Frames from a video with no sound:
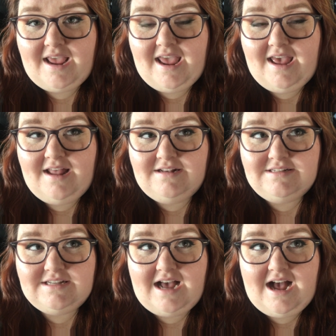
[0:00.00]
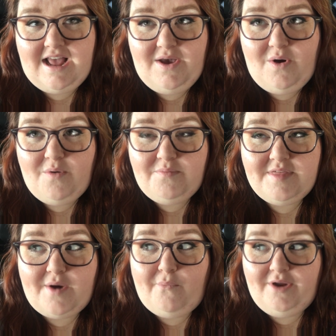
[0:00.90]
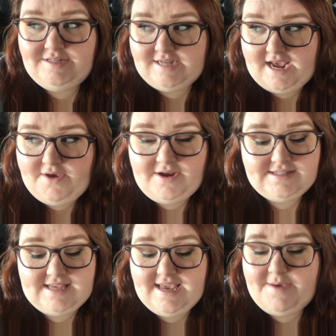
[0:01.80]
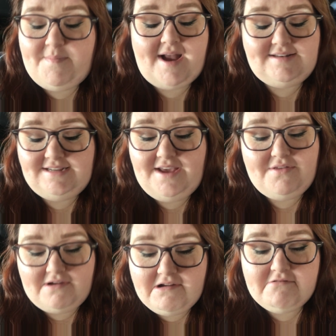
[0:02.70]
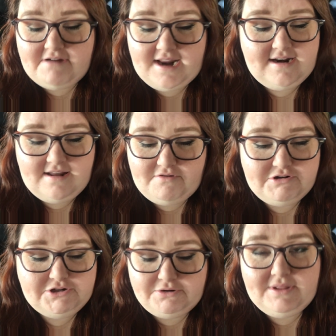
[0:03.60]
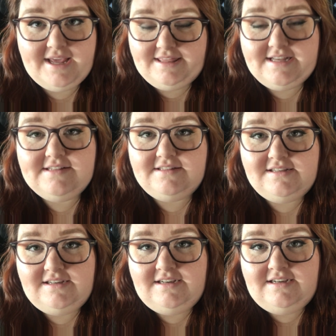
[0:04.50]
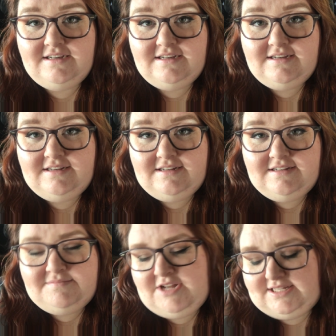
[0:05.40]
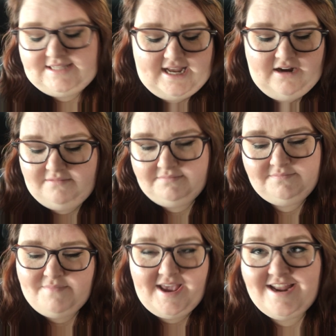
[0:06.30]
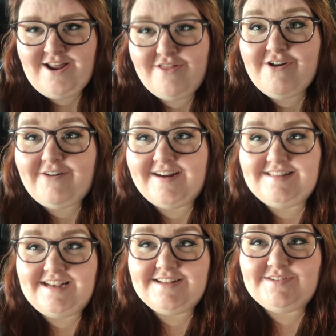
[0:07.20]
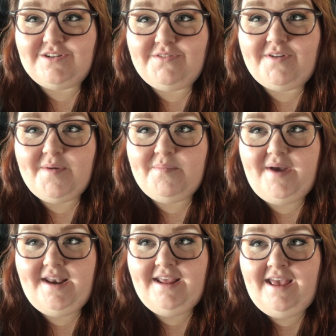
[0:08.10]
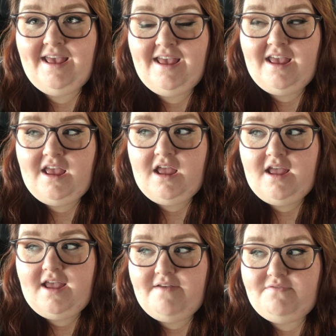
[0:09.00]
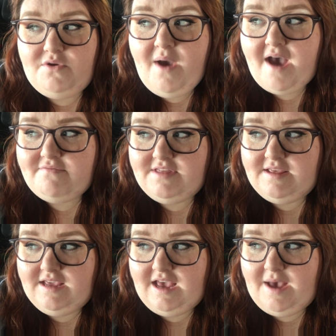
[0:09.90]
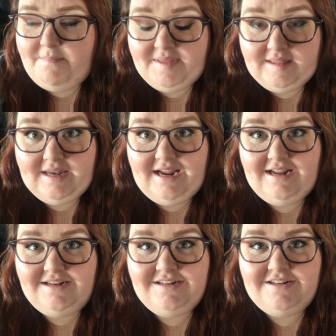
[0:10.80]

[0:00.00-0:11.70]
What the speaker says: And I hope that one day you guys can get back together and create another show like this. I'm not saying make another crazy ex-girlfriend, but if you have the ability